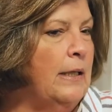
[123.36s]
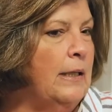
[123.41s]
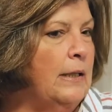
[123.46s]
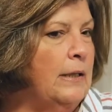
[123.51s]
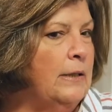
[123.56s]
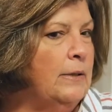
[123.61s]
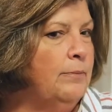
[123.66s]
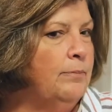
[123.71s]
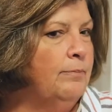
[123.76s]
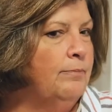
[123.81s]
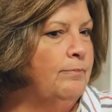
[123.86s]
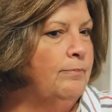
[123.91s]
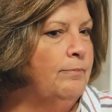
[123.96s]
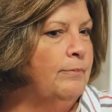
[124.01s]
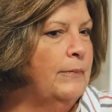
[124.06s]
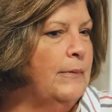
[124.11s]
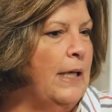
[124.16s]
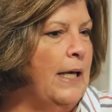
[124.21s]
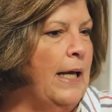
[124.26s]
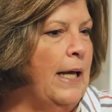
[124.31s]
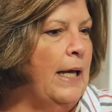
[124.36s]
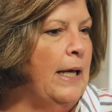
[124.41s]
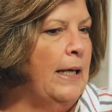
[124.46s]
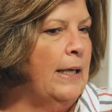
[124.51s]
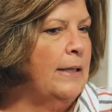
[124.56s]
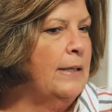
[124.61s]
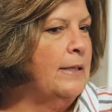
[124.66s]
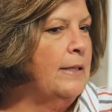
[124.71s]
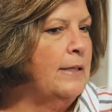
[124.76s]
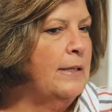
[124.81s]
Um,
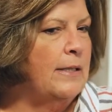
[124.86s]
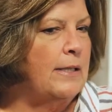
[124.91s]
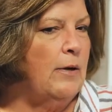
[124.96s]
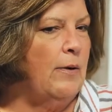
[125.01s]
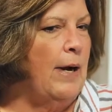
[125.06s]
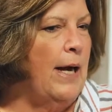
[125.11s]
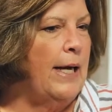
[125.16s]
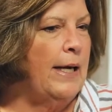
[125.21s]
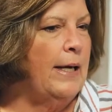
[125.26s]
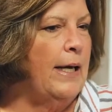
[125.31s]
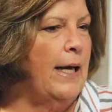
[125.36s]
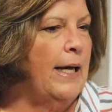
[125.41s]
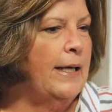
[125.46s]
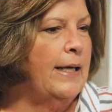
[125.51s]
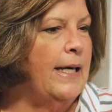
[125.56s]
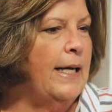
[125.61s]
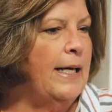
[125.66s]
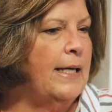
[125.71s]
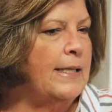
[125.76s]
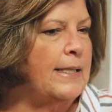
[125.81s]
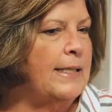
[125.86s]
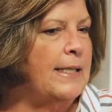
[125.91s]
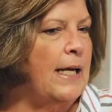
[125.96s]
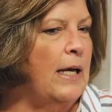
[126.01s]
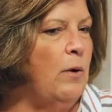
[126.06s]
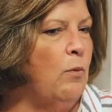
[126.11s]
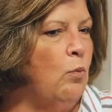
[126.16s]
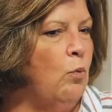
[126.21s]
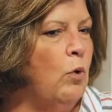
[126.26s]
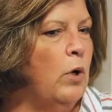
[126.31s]
and so I, I can't
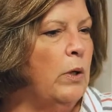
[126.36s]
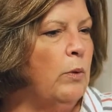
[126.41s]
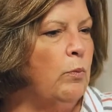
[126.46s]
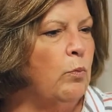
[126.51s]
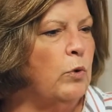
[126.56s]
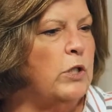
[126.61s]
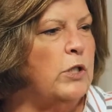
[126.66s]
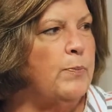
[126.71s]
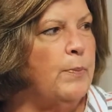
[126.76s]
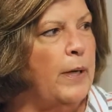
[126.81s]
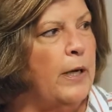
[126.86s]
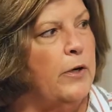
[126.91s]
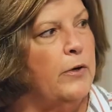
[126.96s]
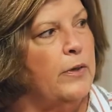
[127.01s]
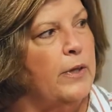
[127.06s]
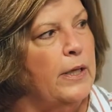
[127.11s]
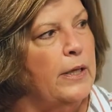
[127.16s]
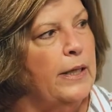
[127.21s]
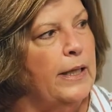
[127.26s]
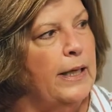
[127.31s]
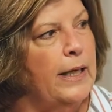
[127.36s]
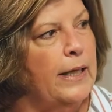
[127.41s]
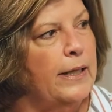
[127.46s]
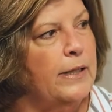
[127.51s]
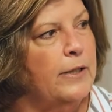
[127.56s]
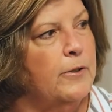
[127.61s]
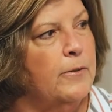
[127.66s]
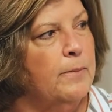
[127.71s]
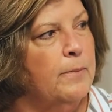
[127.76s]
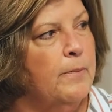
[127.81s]
say one was better than the
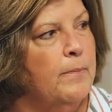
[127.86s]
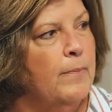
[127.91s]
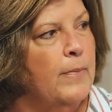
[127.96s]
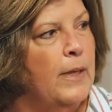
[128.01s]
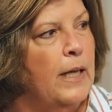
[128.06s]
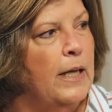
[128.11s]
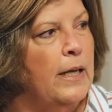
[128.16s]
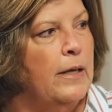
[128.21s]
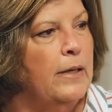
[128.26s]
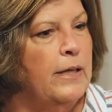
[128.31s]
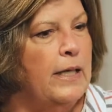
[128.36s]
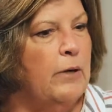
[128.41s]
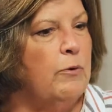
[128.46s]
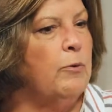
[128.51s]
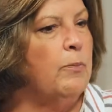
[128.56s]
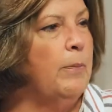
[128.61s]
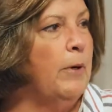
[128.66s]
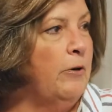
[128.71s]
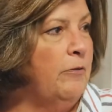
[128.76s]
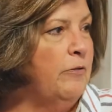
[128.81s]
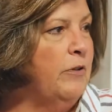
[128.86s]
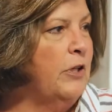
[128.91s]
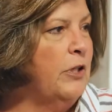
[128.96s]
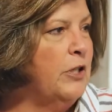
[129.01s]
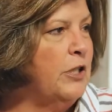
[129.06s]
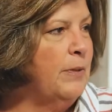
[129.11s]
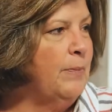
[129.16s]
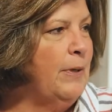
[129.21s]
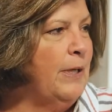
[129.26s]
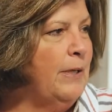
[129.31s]
other. They were both
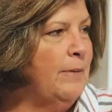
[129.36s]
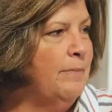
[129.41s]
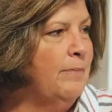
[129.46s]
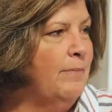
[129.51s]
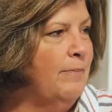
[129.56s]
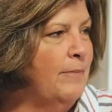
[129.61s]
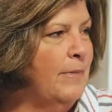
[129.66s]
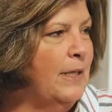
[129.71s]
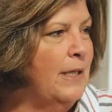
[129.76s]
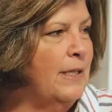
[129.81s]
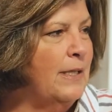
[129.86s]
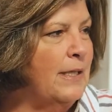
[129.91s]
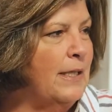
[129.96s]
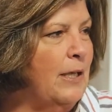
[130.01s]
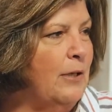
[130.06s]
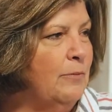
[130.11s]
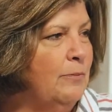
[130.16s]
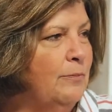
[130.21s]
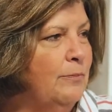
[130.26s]
good to me. So.